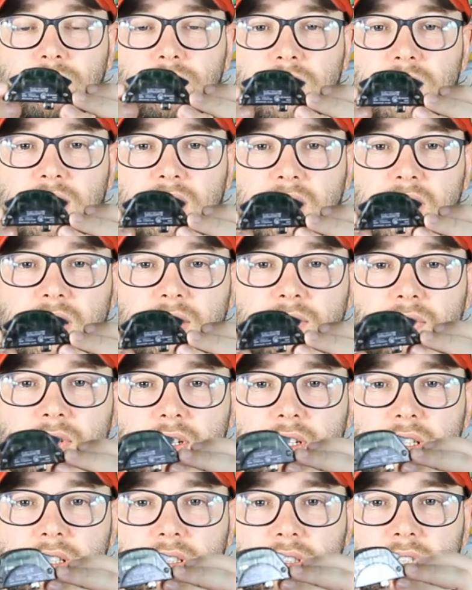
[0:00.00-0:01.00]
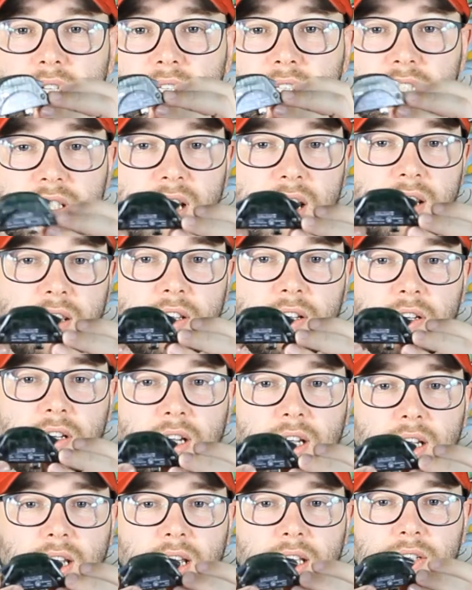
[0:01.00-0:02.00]
receiver and sender,
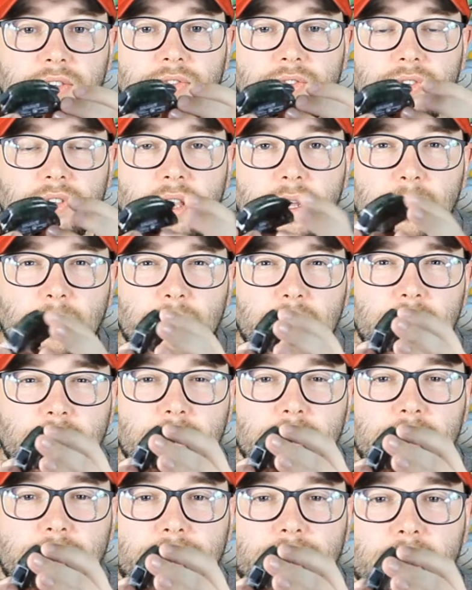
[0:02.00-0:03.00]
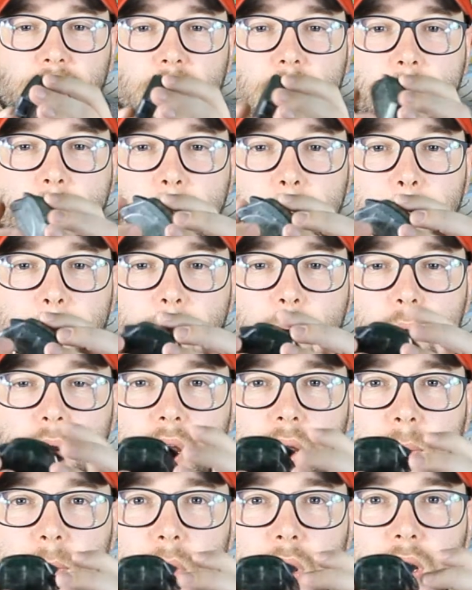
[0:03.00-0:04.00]
I guess, that was used for
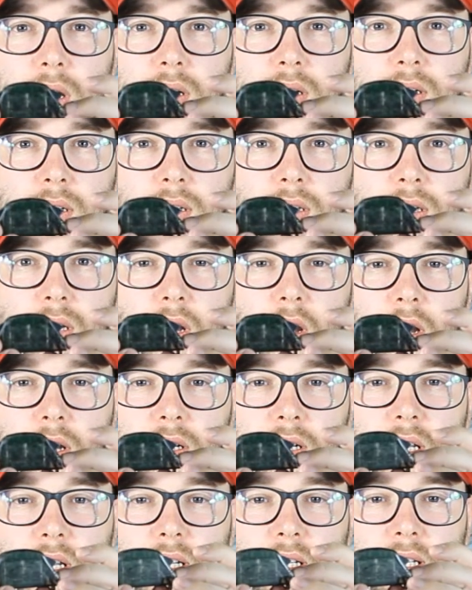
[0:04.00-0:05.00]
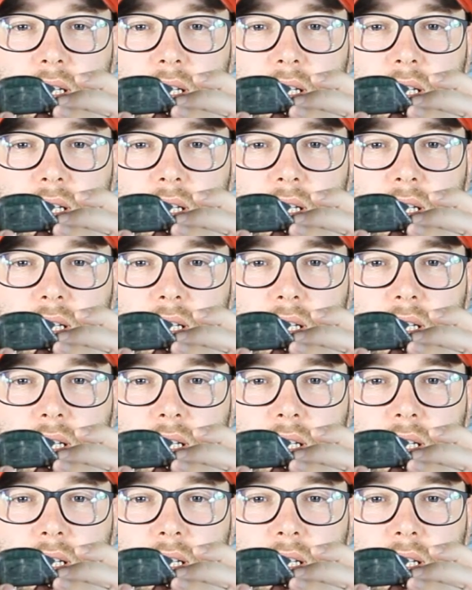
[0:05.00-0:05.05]
Pokemon on the